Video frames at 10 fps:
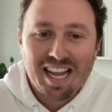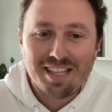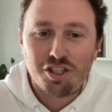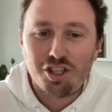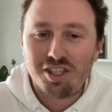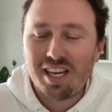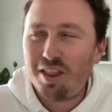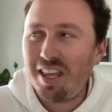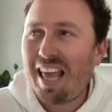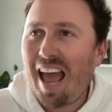It's just I
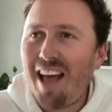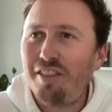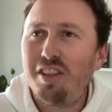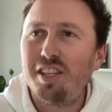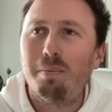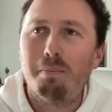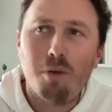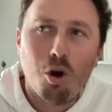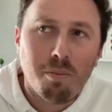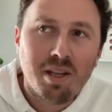think at this
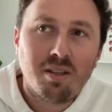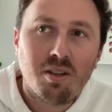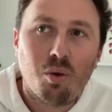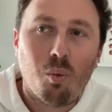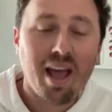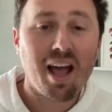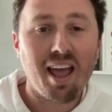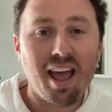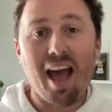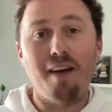moment, the way I
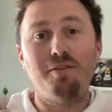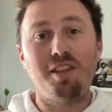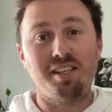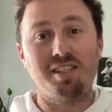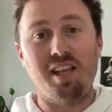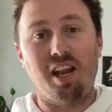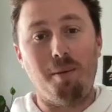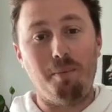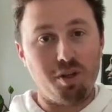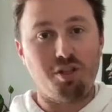have things set
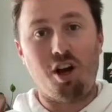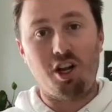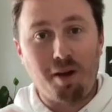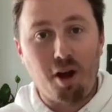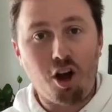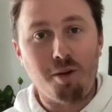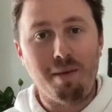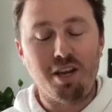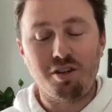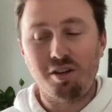up, and we talked about
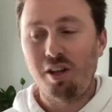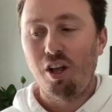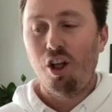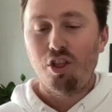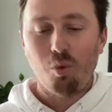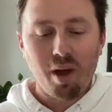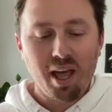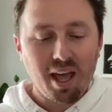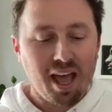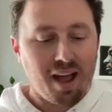automation, the way
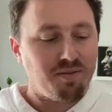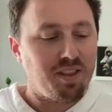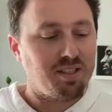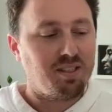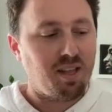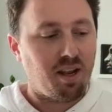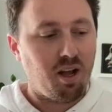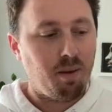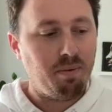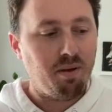I have things set
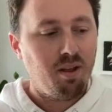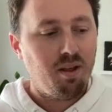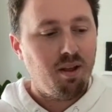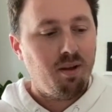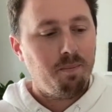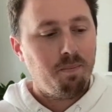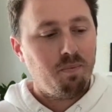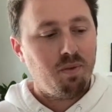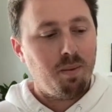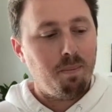up,
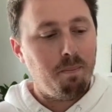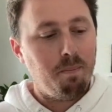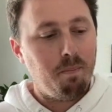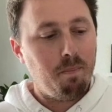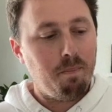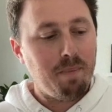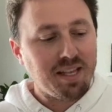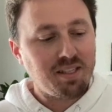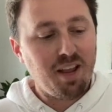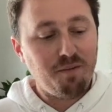
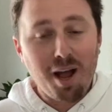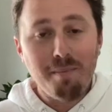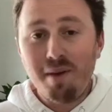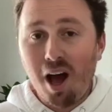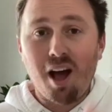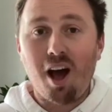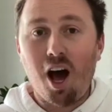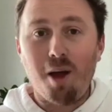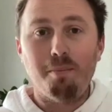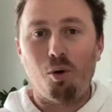if I'm not
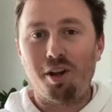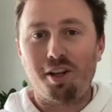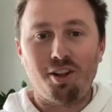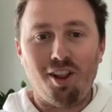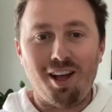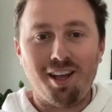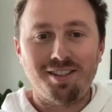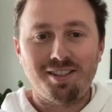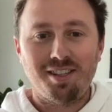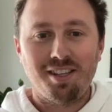onboarding
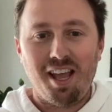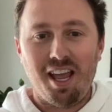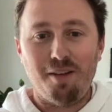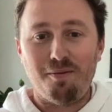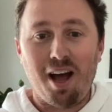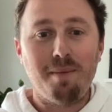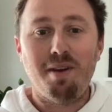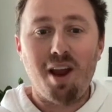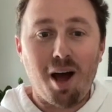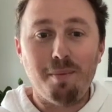clients and if I'm
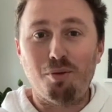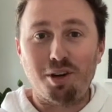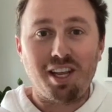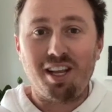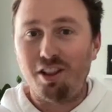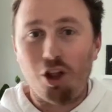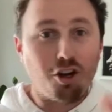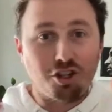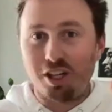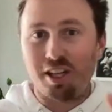not
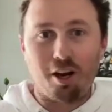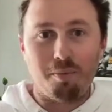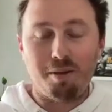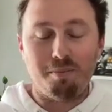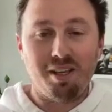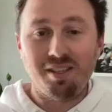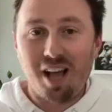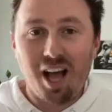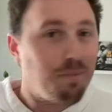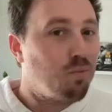launching Airbnbs,
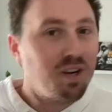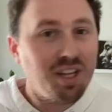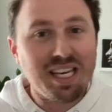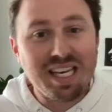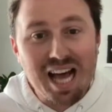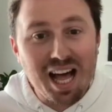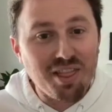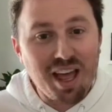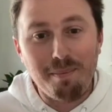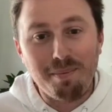I'm really not
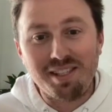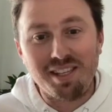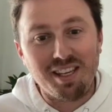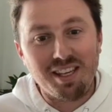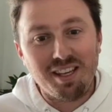that busy.